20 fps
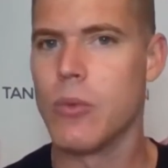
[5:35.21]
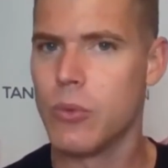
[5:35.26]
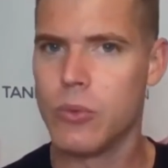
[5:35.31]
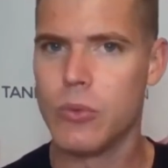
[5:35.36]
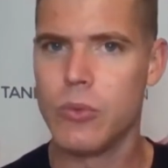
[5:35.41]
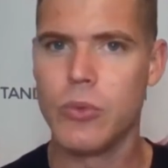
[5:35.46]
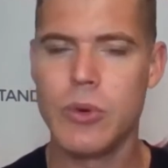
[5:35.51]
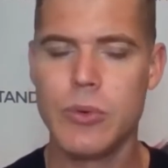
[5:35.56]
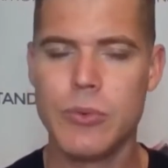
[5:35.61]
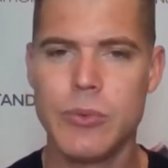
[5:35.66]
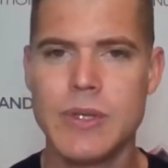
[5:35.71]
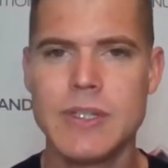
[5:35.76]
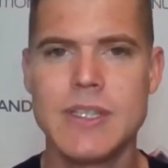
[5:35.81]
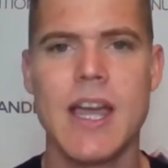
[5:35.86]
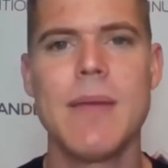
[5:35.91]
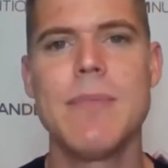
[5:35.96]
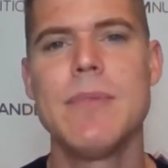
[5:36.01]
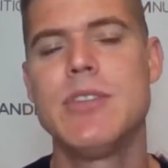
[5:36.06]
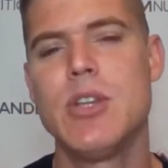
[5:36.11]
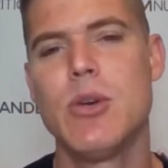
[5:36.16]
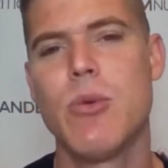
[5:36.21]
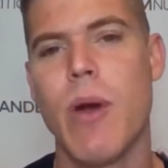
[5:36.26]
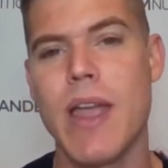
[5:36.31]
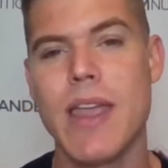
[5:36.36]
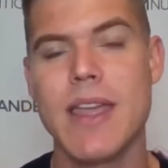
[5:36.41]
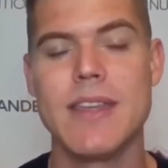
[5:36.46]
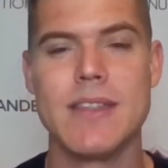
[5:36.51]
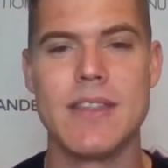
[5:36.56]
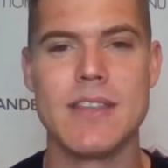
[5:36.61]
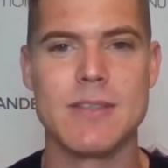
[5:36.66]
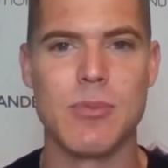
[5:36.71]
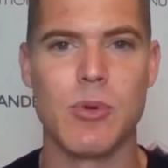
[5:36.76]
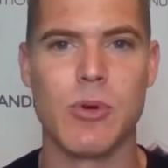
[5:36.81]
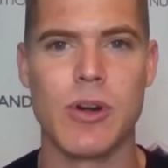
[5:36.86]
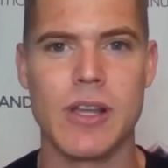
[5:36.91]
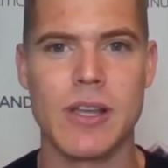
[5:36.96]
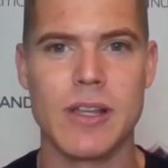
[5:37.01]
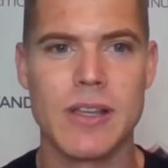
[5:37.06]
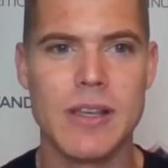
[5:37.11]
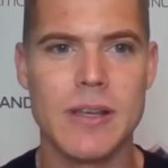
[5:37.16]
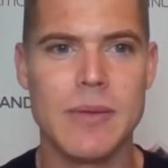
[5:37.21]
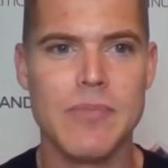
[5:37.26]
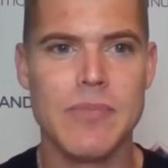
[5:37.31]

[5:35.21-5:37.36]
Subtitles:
What time did you weigh in this morning?"